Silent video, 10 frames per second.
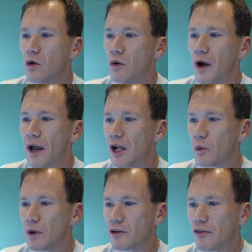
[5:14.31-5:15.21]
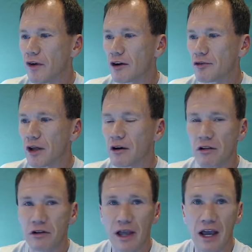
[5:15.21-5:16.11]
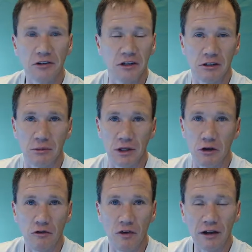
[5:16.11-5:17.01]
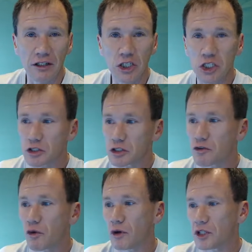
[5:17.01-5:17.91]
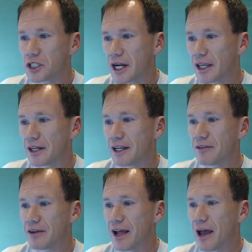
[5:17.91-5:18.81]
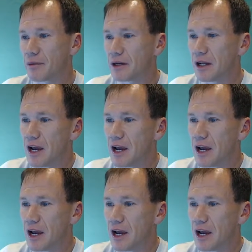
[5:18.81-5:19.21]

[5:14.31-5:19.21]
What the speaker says: Hail, wind, fire, flood, or other casualty, something you filed insurance for, check it if it happened.